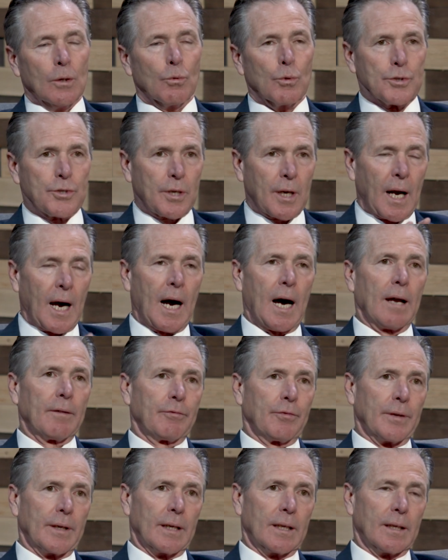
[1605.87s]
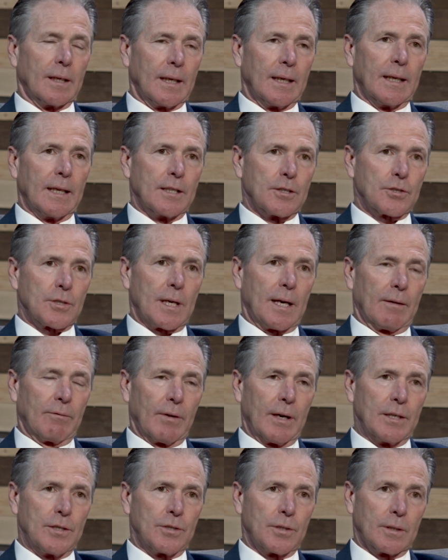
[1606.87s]
was confident in his
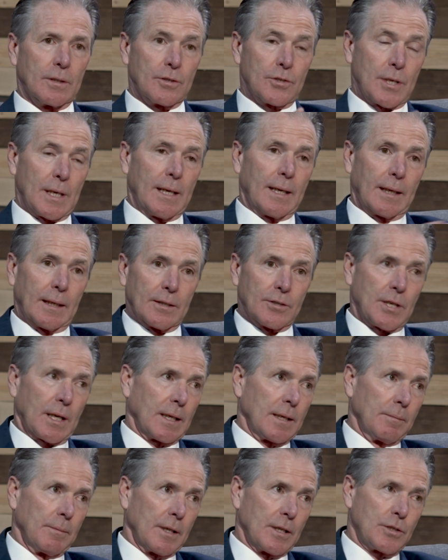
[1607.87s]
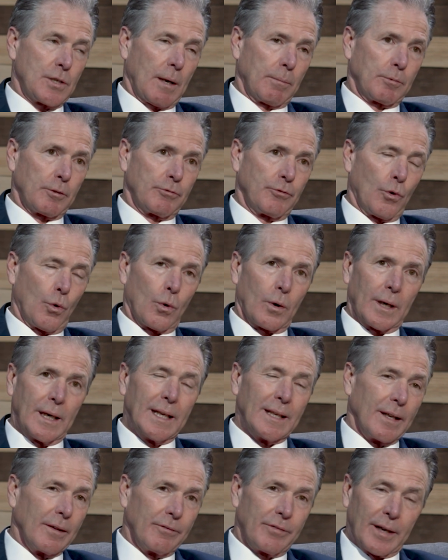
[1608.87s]
salvation, saying in 2 Timothy chapter 4,
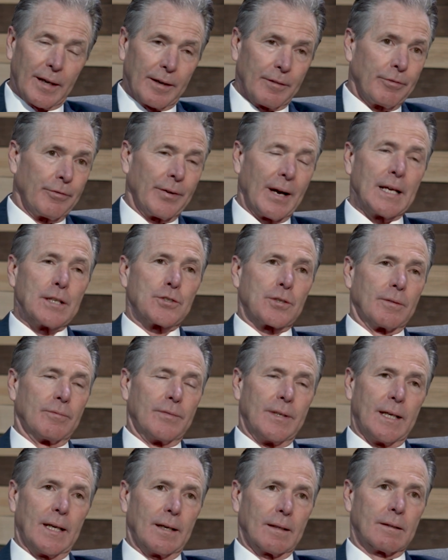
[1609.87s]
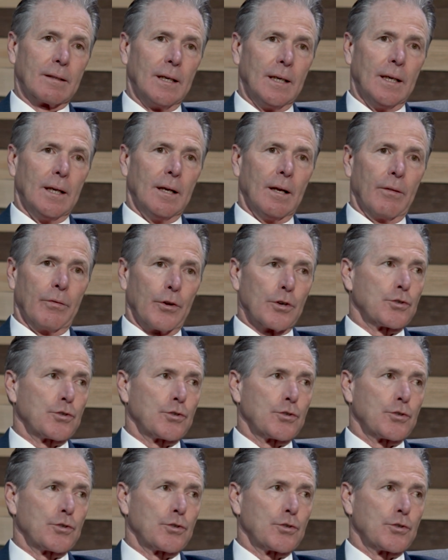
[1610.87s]
in the very face of death, right.